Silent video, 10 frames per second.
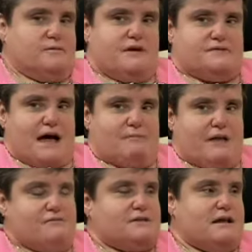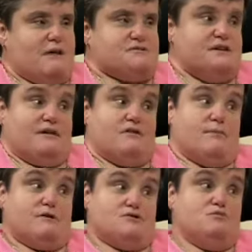bit of time left, and I was going to give you
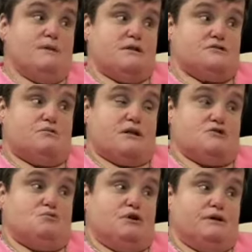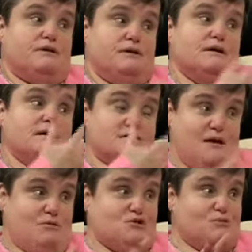about 2 minutes so that you could
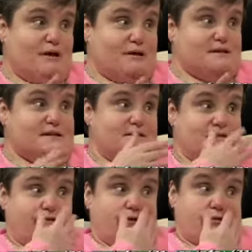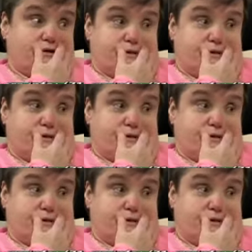say what you wanted to say to the viewers.